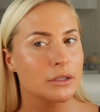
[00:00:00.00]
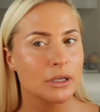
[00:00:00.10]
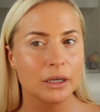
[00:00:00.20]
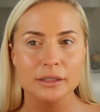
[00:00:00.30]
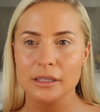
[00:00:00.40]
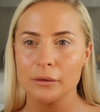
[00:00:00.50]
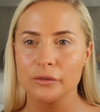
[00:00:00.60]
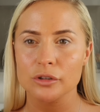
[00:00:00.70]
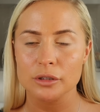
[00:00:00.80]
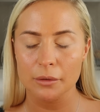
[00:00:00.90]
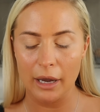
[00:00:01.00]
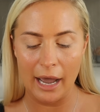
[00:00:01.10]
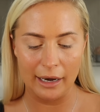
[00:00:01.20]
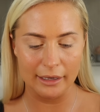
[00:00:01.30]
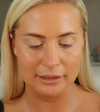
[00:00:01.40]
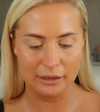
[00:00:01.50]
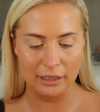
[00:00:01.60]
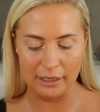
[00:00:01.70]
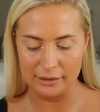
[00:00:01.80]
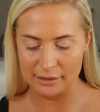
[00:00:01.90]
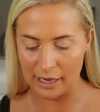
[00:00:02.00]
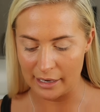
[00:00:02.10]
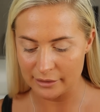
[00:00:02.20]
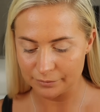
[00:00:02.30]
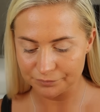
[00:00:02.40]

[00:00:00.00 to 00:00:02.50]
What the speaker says: So you can see we've just highlighted the inside.